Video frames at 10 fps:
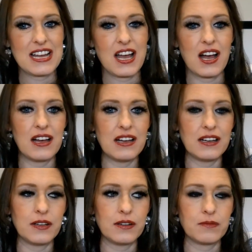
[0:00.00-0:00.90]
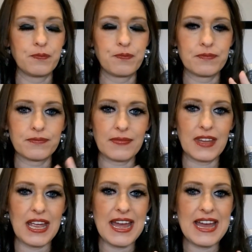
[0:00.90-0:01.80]

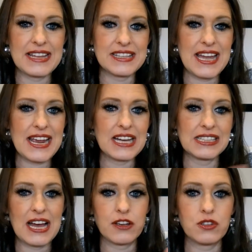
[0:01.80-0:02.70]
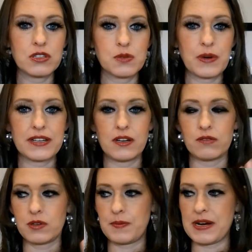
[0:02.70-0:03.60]
And they allow you to spread it
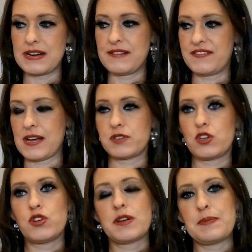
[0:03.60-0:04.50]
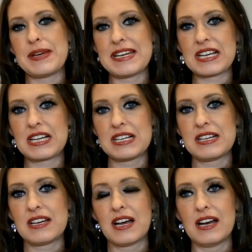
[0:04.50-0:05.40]
over a period of time. So you can pick
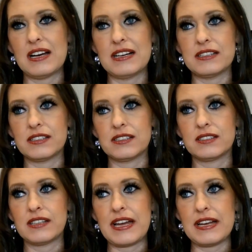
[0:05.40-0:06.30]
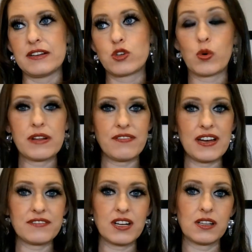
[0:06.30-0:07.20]
a
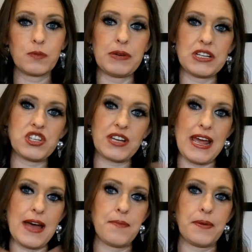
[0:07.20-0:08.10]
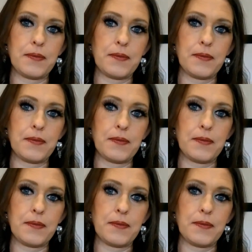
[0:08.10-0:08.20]
$25 budget cap